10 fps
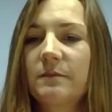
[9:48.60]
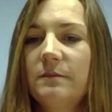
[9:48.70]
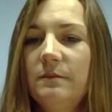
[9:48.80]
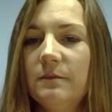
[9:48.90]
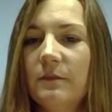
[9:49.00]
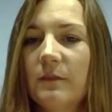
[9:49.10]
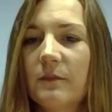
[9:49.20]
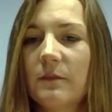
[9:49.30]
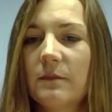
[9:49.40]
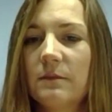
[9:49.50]

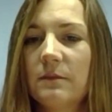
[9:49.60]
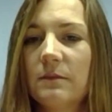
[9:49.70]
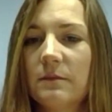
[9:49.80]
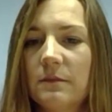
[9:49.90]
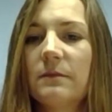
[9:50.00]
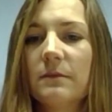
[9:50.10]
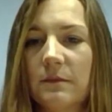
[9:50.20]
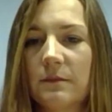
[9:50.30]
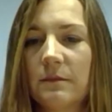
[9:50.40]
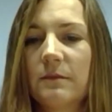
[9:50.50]

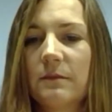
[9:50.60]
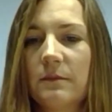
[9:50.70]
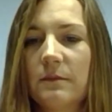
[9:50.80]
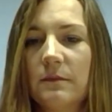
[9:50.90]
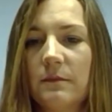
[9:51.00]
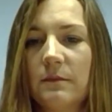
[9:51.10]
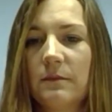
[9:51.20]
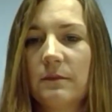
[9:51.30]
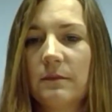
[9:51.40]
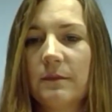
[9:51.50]

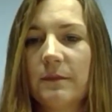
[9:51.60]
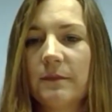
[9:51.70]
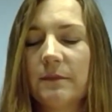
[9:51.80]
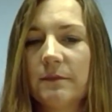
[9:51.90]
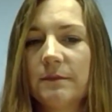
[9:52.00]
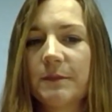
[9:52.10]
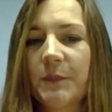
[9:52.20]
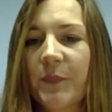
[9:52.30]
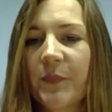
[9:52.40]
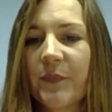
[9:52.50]

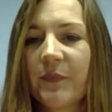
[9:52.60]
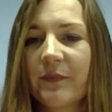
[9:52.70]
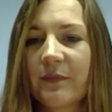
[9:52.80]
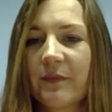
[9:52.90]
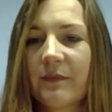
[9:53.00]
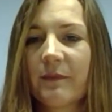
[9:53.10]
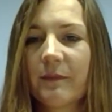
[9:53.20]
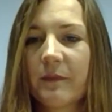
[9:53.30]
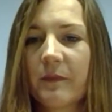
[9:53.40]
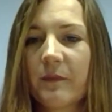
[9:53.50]

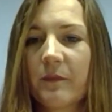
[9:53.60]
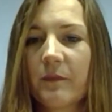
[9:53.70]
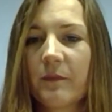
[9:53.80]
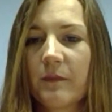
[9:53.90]
The person shown says nothing.